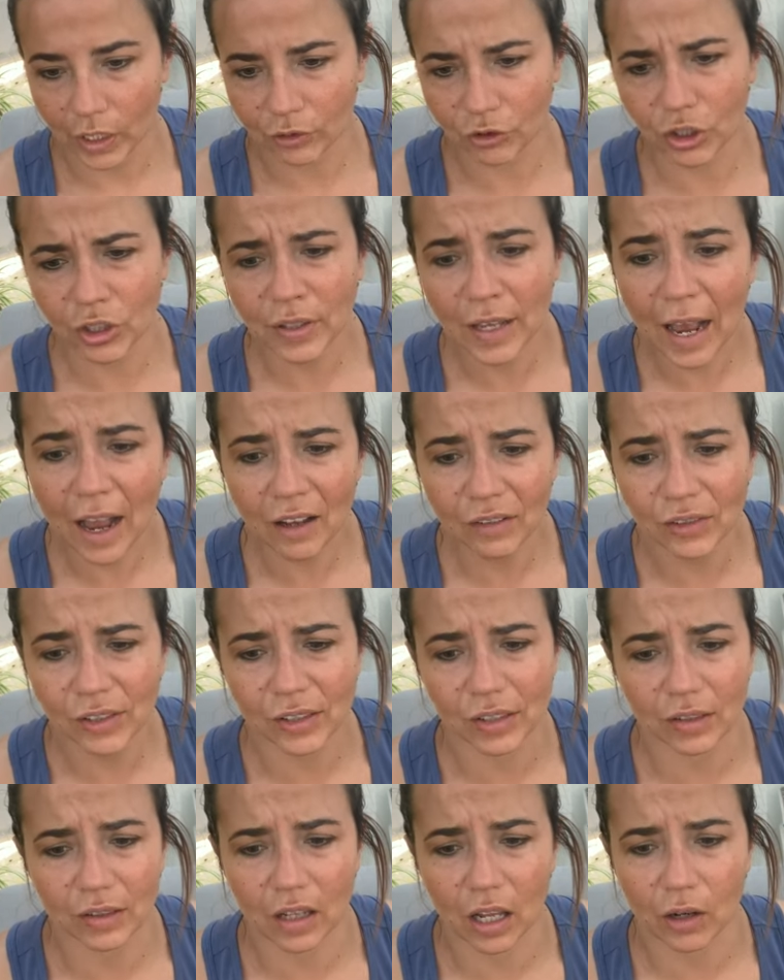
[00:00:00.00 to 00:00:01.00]
Just how to
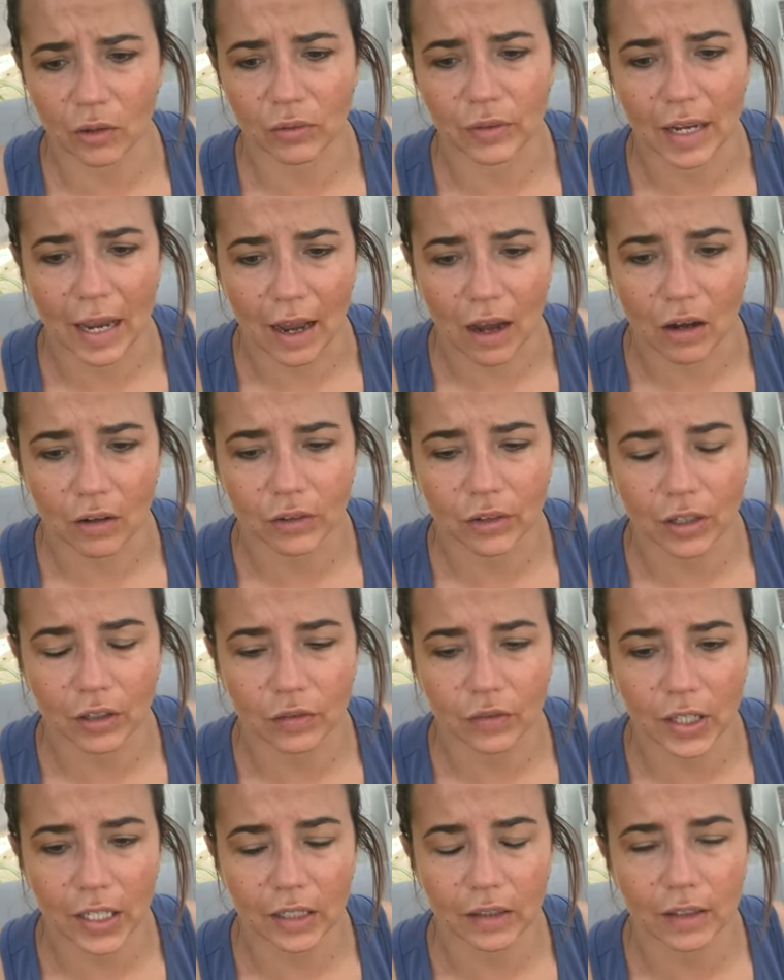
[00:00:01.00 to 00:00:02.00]
slow down. I
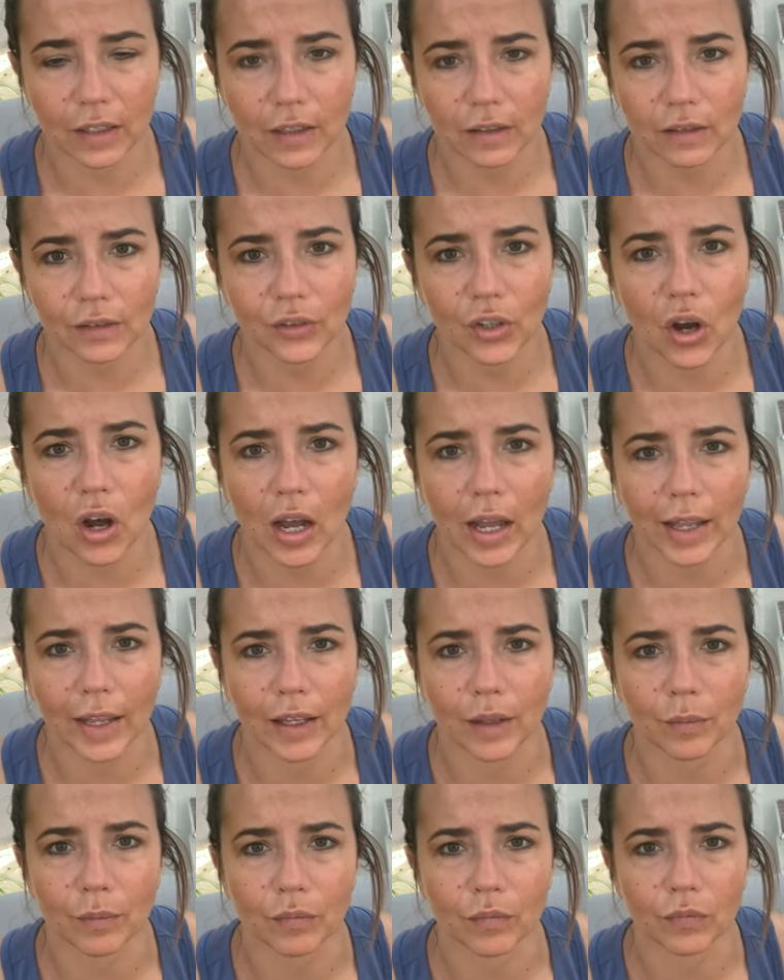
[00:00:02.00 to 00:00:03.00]
think this
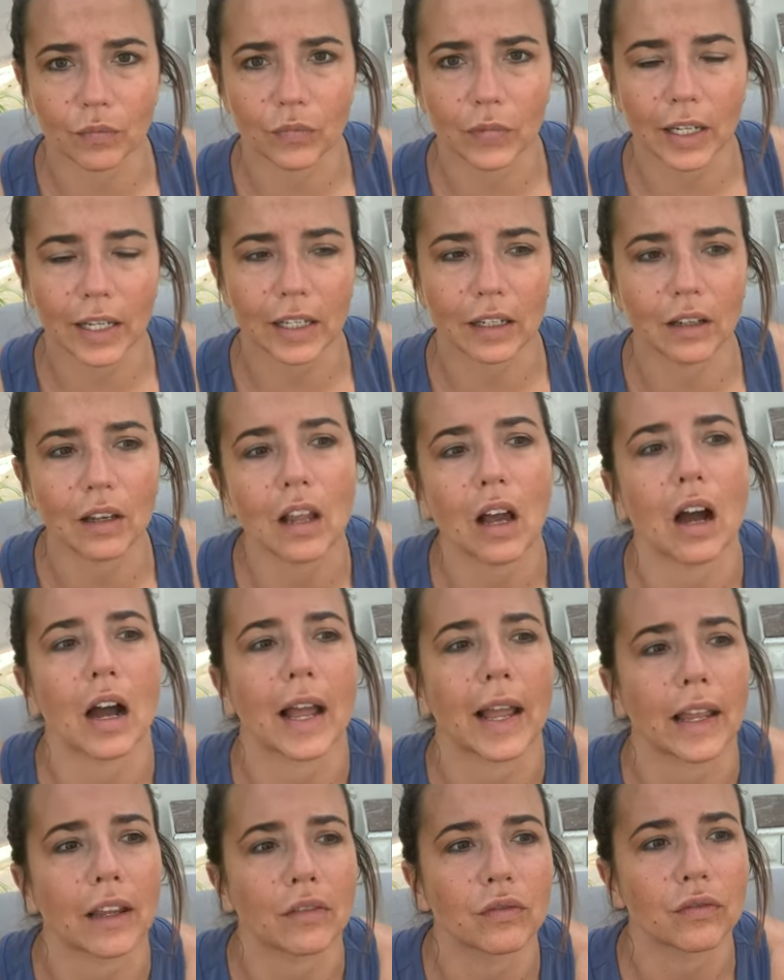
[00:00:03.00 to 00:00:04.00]
time in
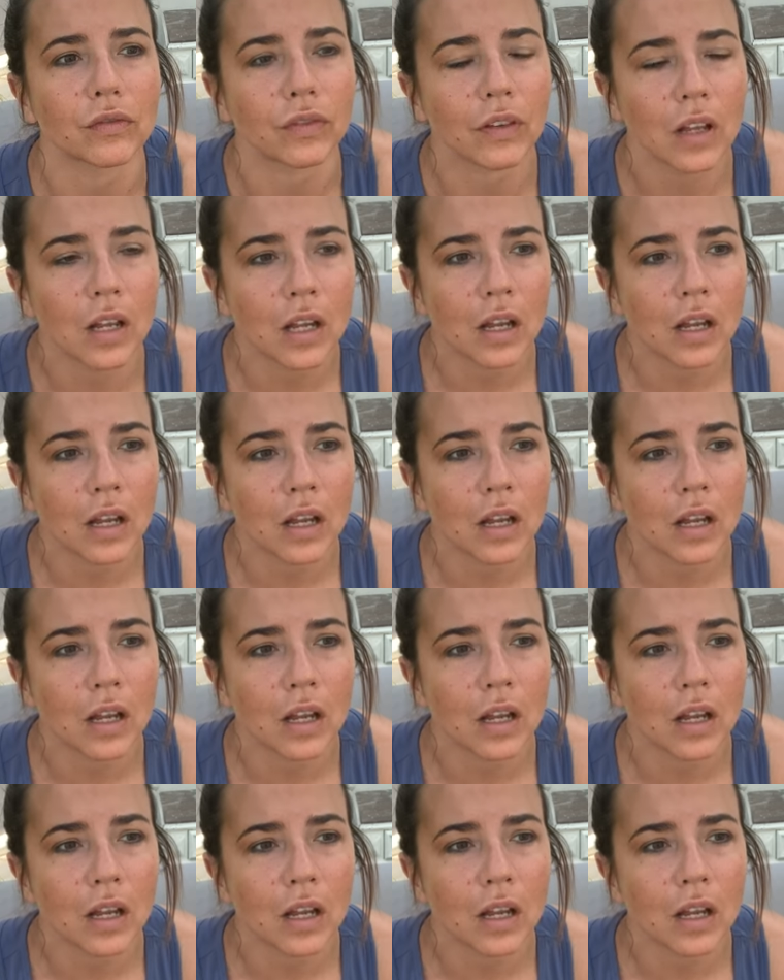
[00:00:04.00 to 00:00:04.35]
life,